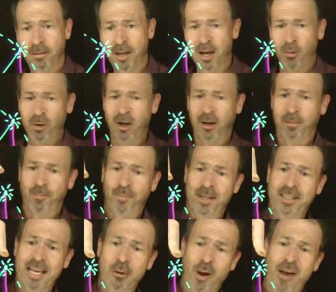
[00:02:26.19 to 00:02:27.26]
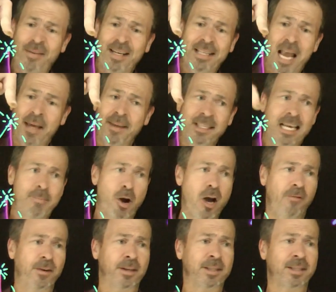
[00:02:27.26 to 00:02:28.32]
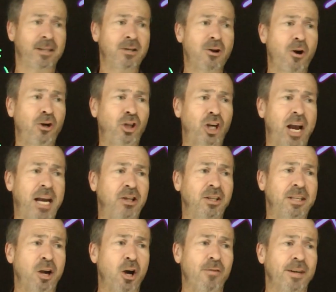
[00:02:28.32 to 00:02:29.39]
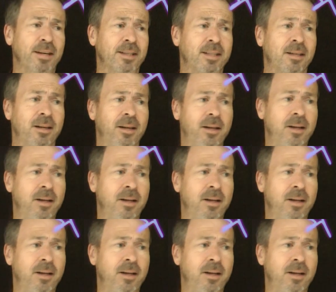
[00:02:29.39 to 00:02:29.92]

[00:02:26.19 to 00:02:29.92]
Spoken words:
Oh, look, the sun will have exactly the same overness. No change in the overness.